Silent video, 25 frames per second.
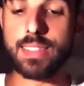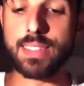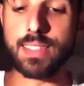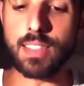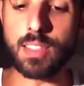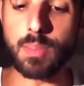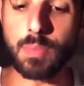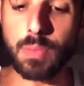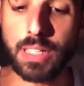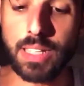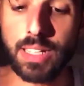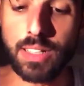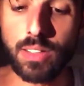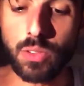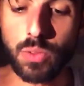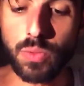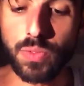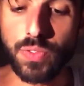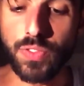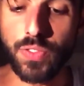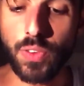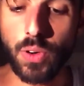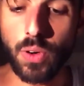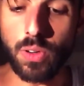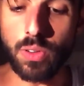split into
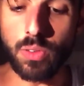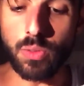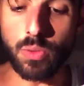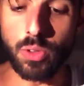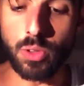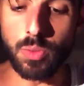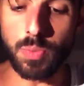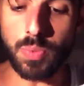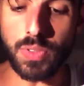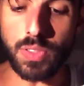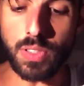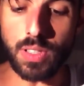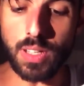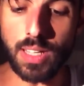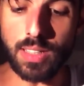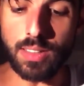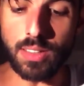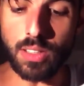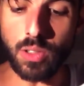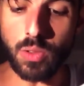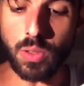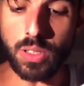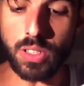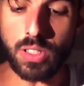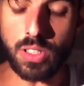4 groups, and
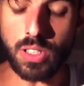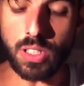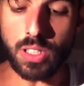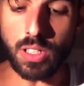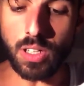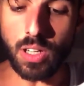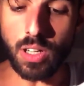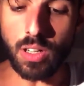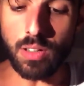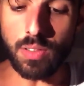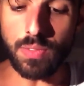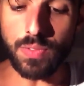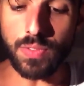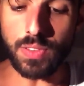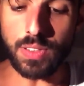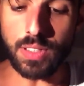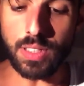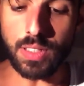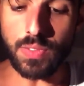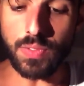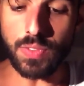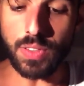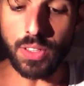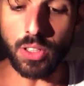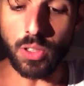the question of
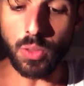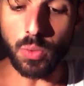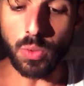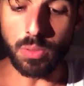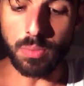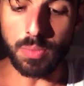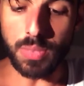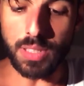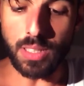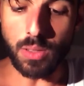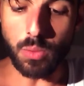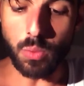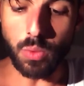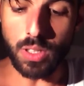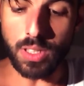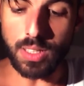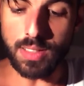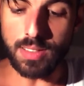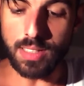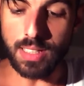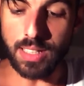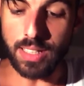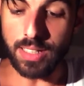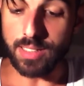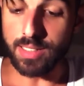this video will be, what
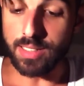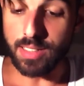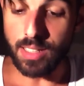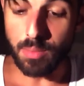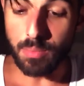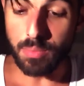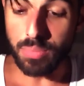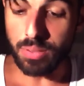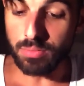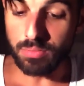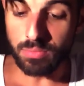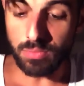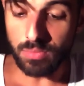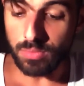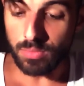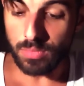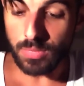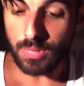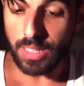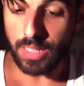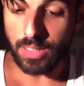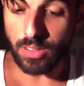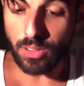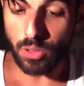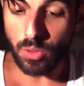is the next step
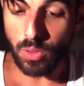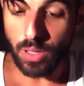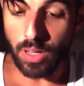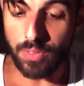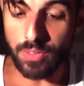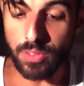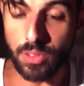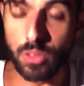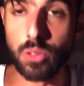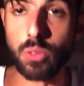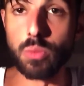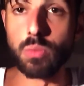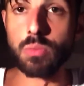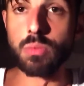that you have to do?